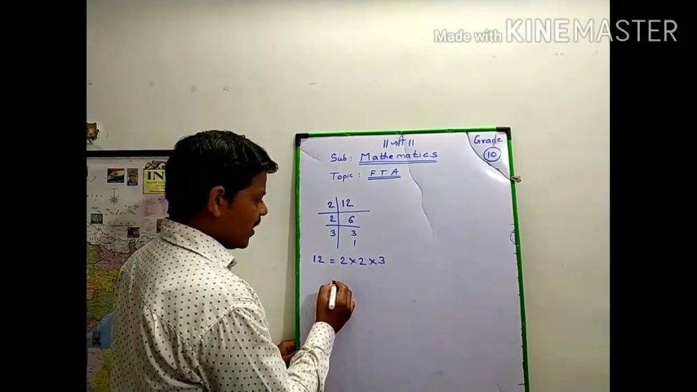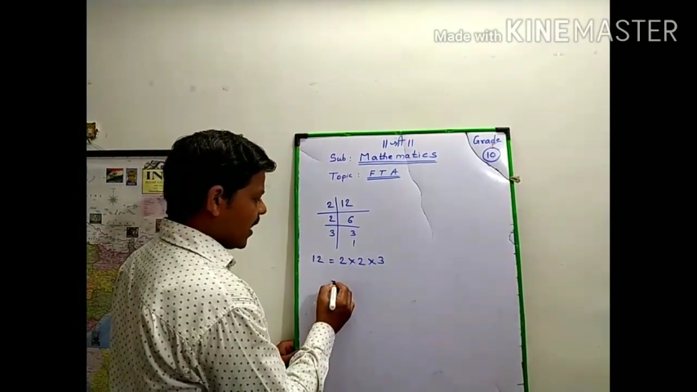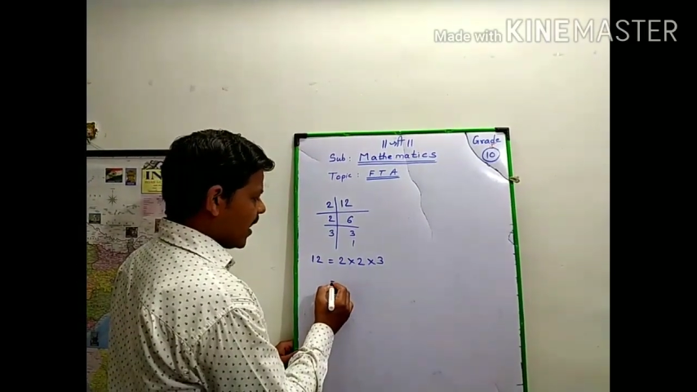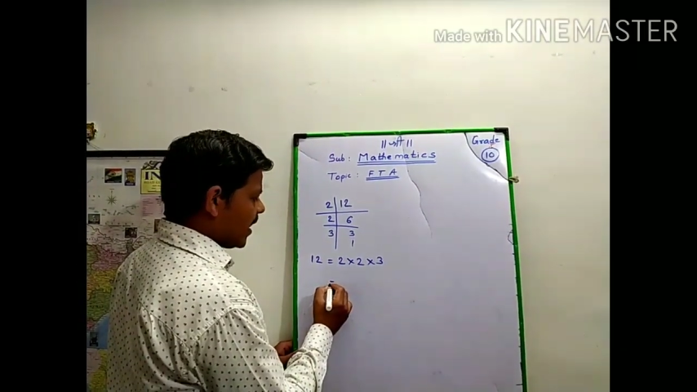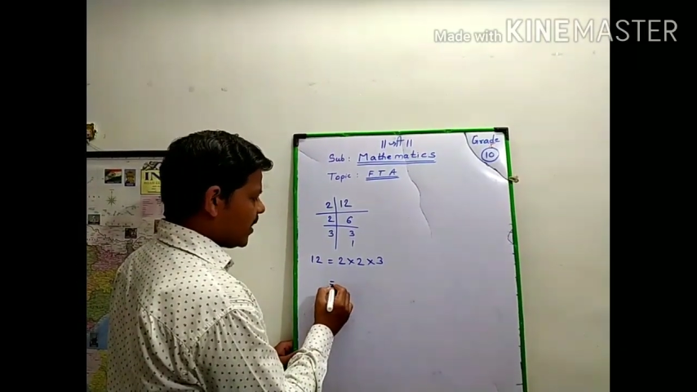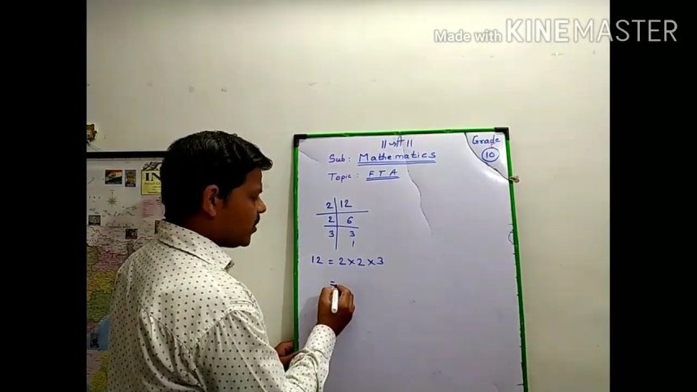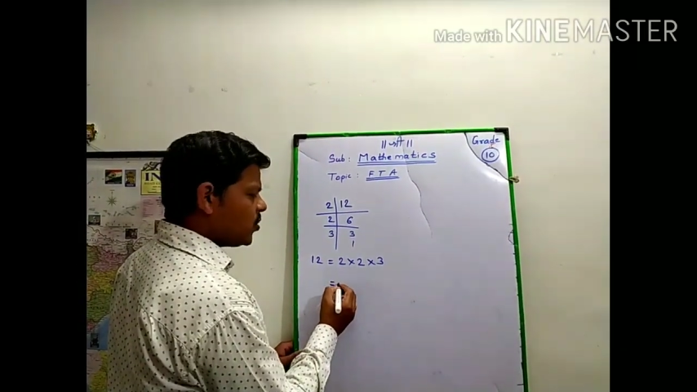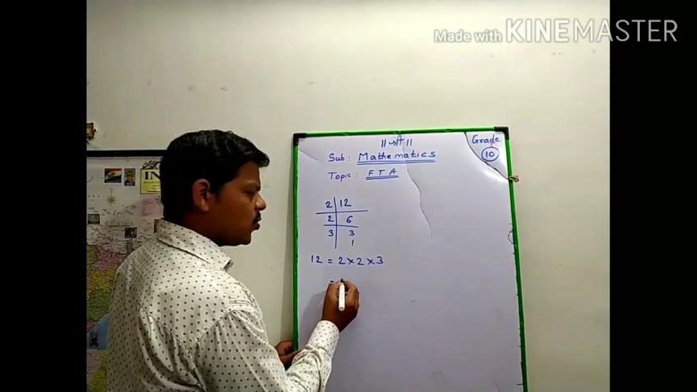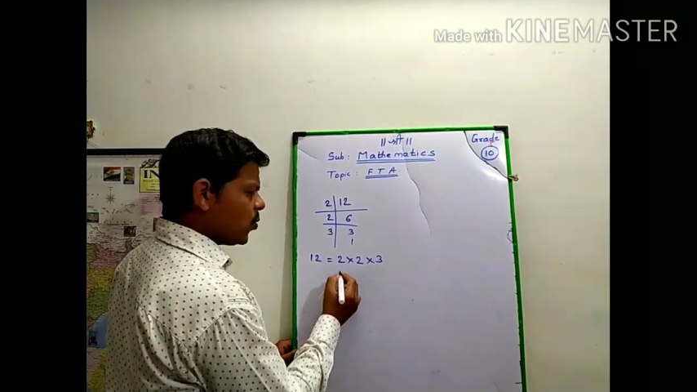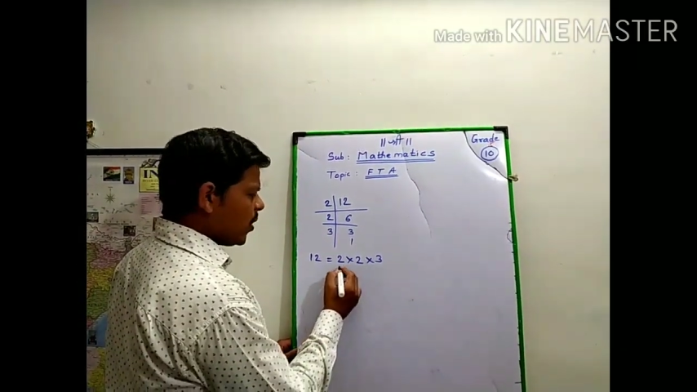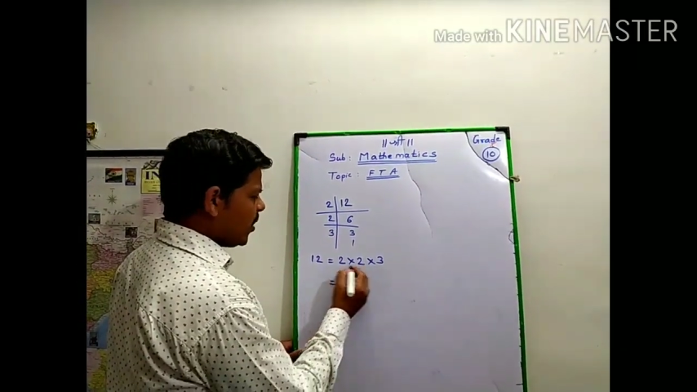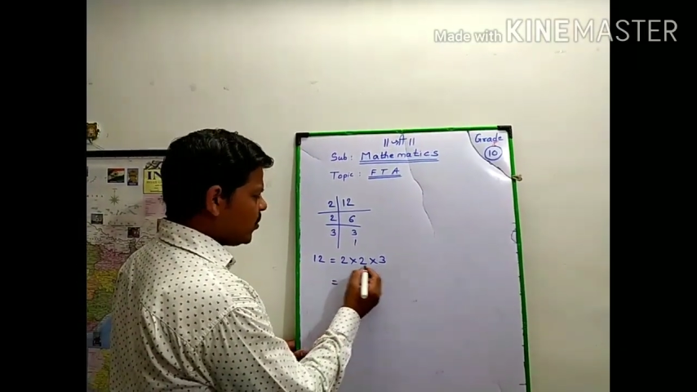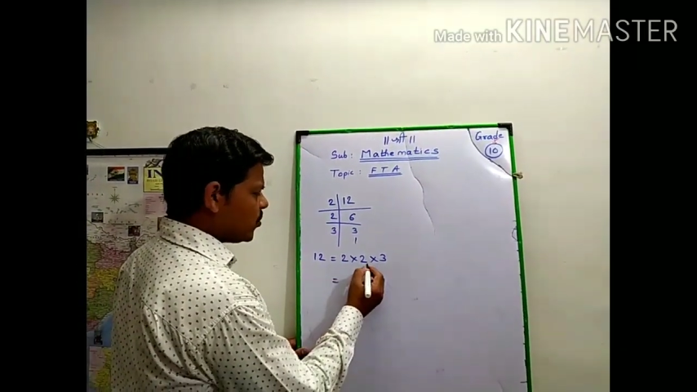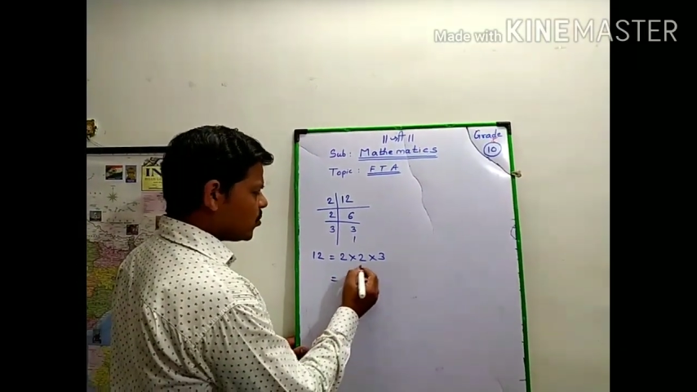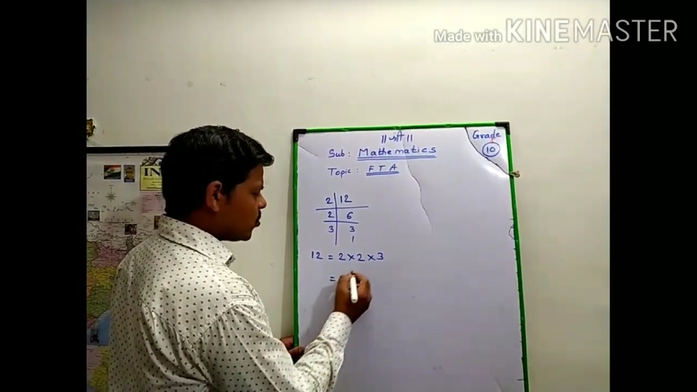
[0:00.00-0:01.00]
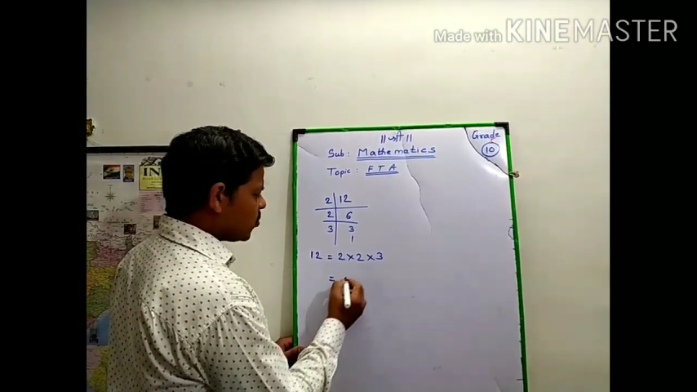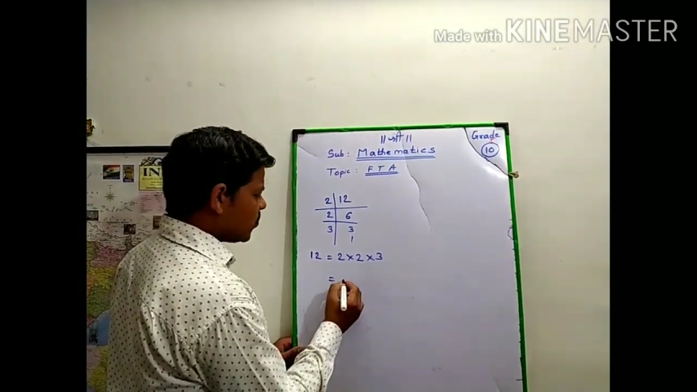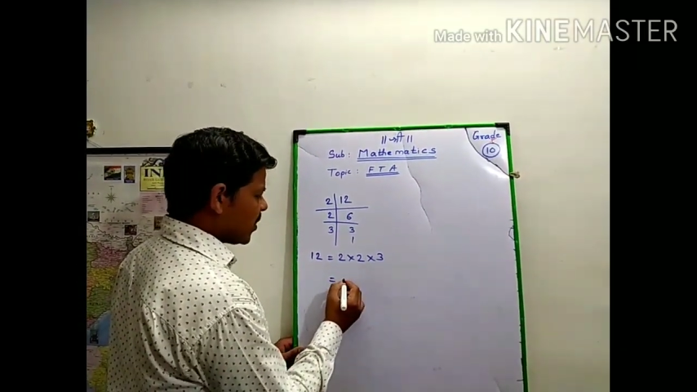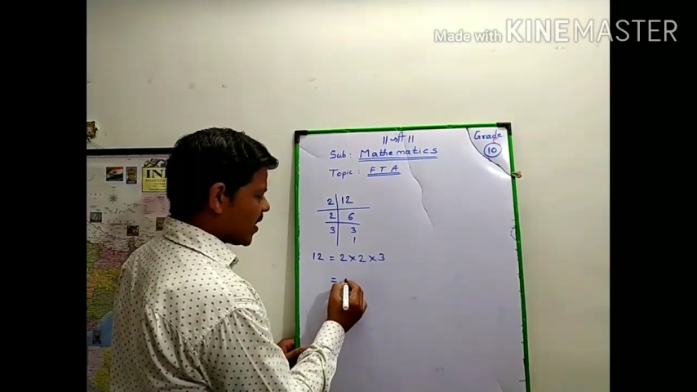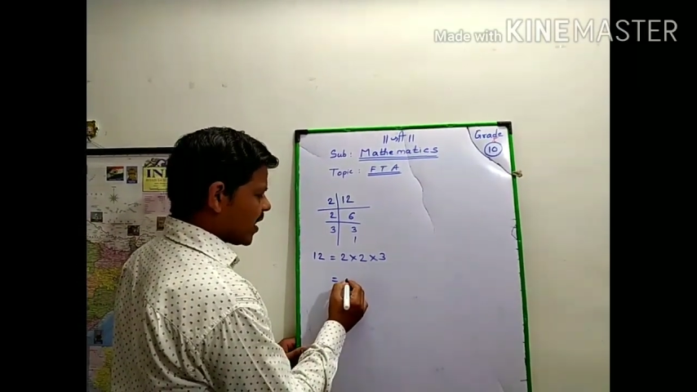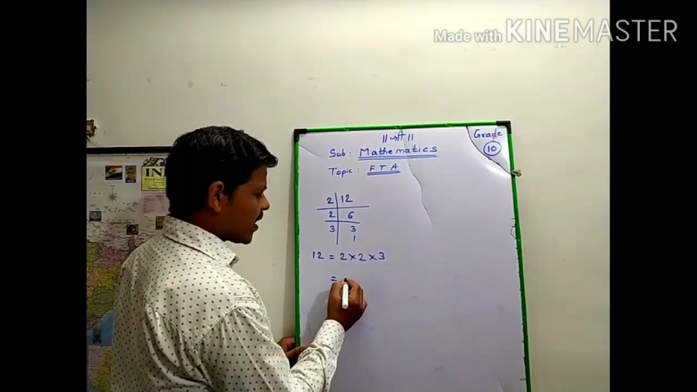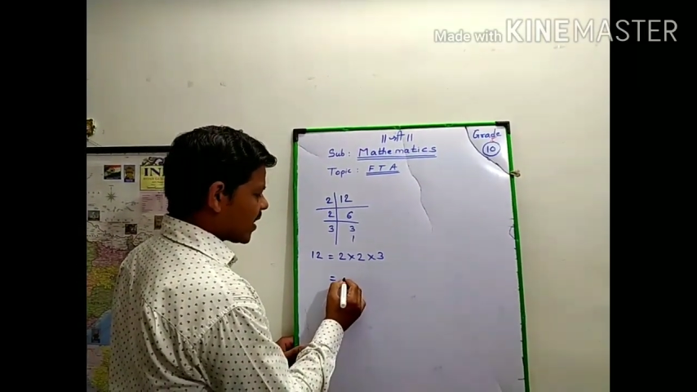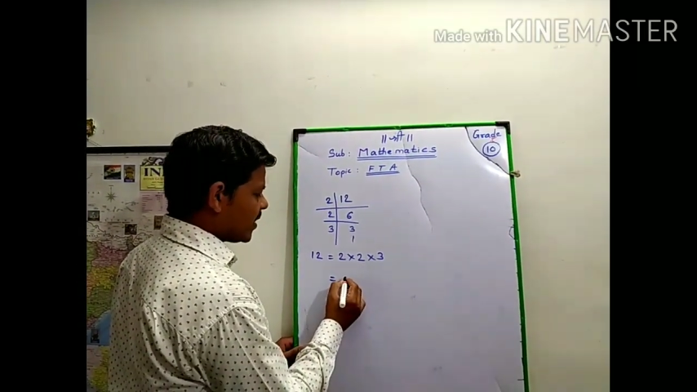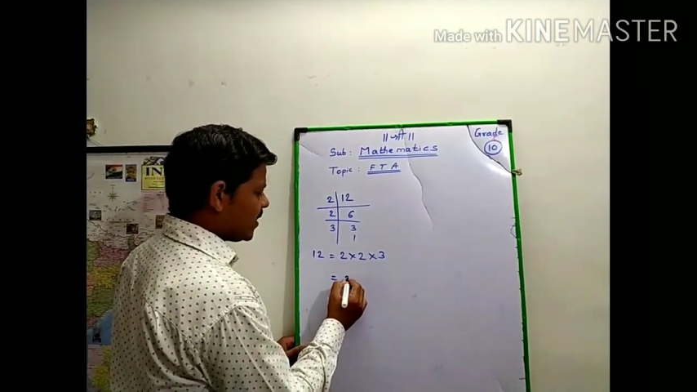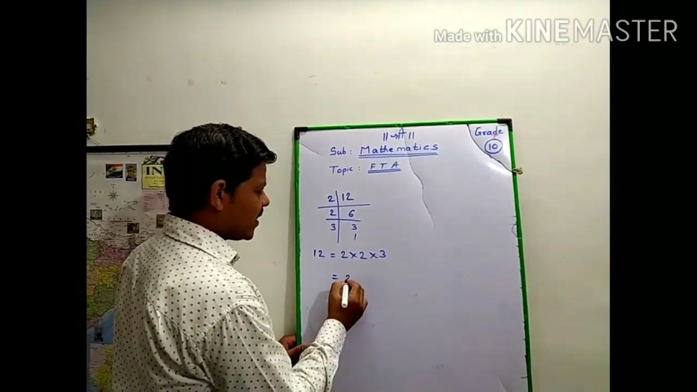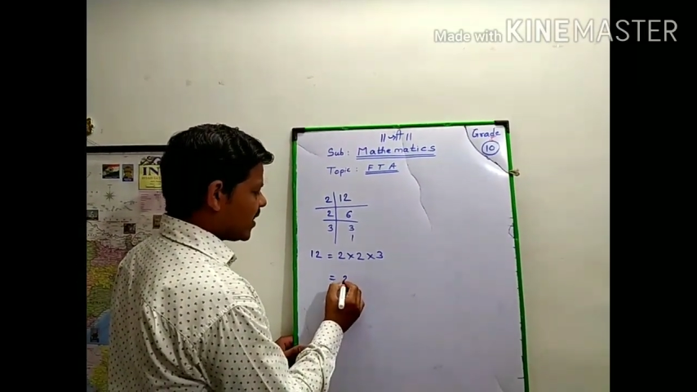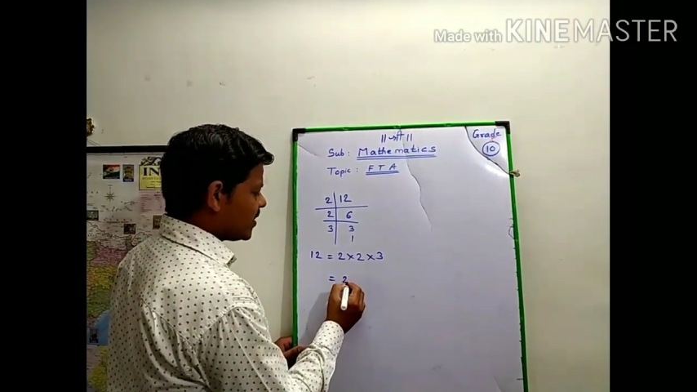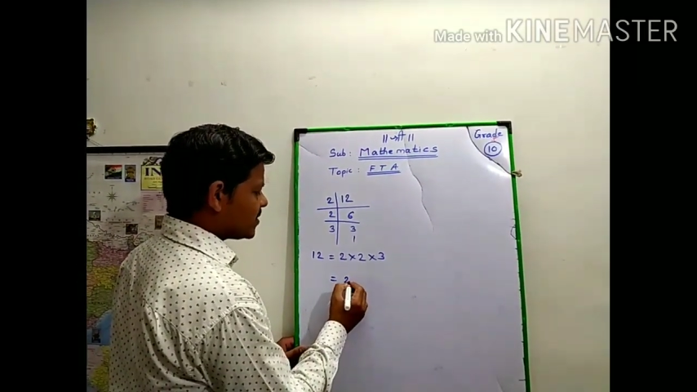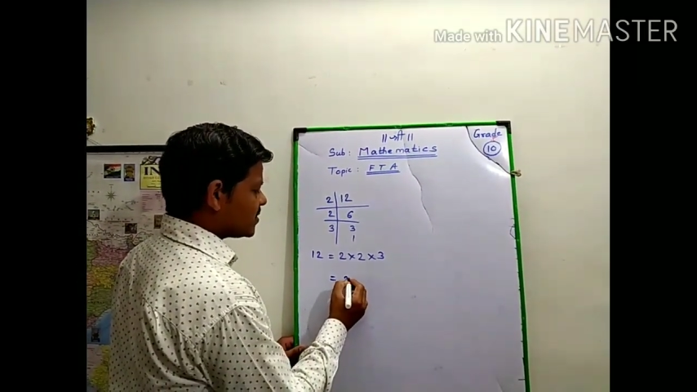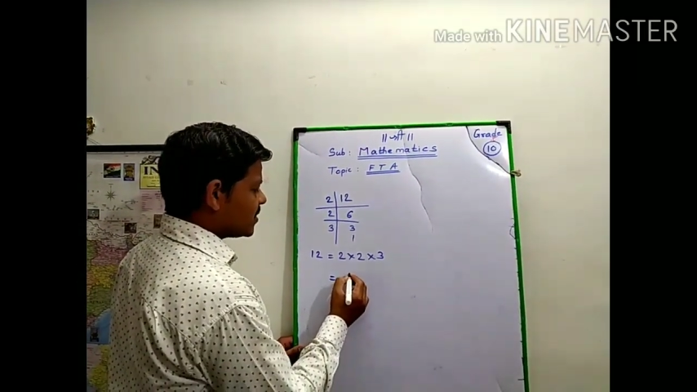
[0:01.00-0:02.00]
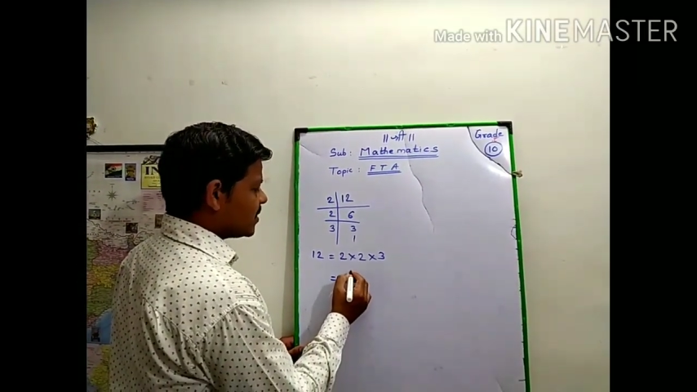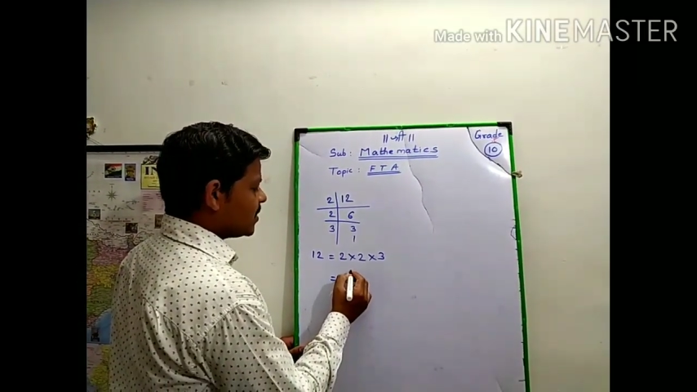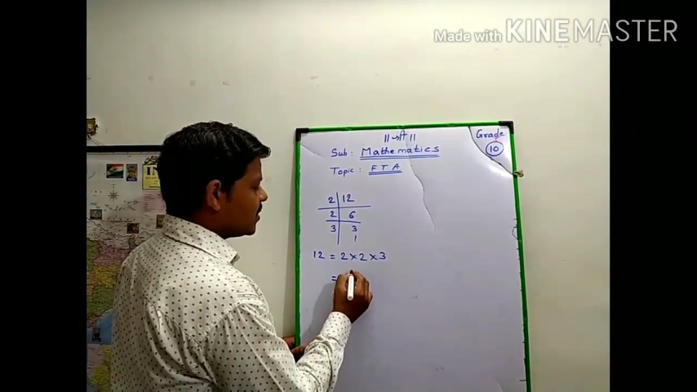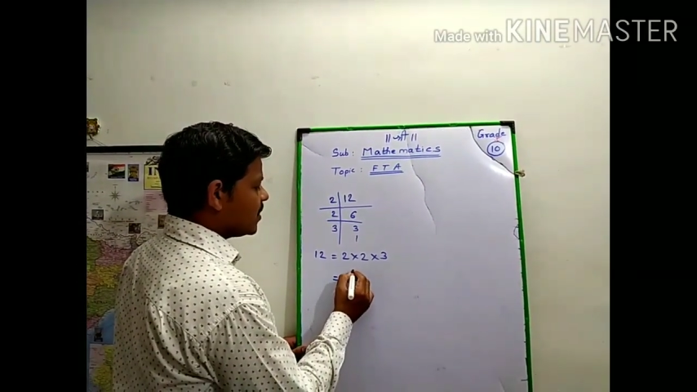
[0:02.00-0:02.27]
And 2 into 2 we can write it as